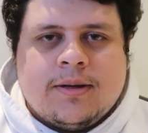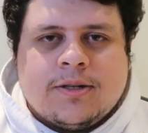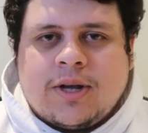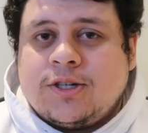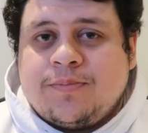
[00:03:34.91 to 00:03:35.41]

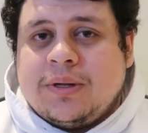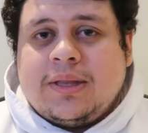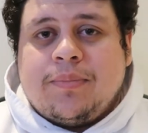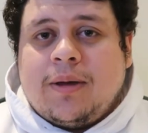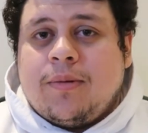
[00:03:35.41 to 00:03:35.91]
So I just put
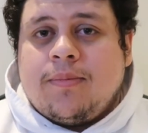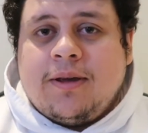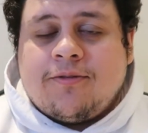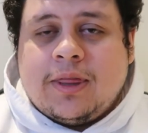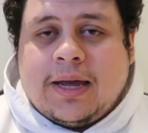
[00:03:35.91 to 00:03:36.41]
the blame on
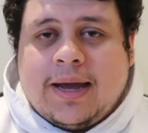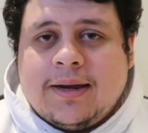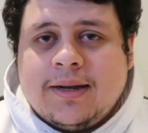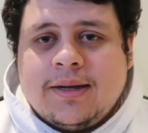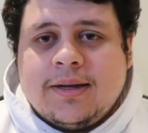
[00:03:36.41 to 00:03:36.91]
me for
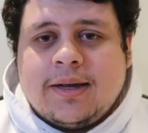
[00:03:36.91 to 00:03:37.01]
that.